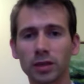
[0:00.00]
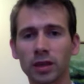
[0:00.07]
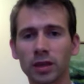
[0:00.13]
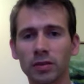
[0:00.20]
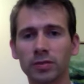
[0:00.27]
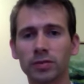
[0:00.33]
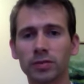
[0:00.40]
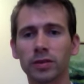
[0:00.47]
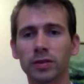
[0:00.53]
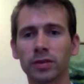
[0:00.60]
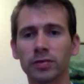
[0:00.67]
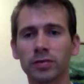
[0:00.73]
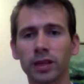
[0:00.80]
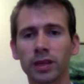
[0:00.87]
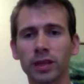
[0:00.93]
of
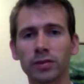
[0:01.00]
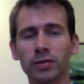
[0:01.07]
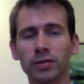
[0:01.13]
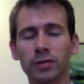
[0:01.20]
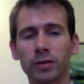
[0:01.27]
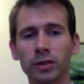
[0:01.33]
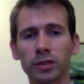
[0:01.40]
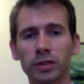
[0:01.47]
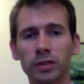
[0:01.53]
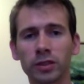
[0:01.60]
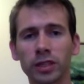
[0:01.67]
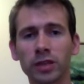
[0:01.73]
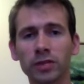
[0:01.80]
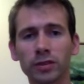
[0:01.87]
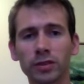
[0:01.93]
value for
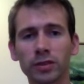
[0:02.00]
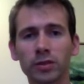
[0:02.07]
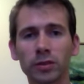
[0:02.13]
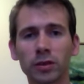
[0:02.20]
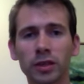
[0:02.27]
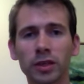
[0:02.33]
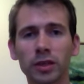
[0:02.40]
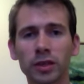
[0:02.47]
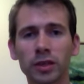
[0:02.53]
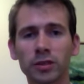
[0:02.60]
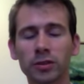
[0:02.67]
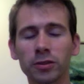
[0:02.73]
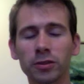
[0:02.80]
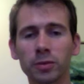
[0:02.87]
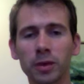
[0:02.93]
yourself as you're working on
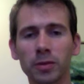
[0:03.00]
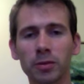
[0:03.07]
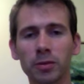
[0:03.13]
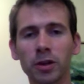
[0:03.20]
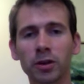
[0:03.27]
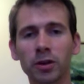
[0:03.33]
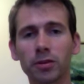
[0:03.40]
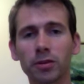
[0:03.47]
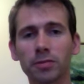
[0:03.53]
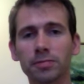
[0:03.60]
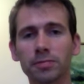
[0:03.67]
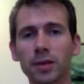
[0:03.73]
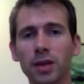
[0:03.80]
your newspaper article.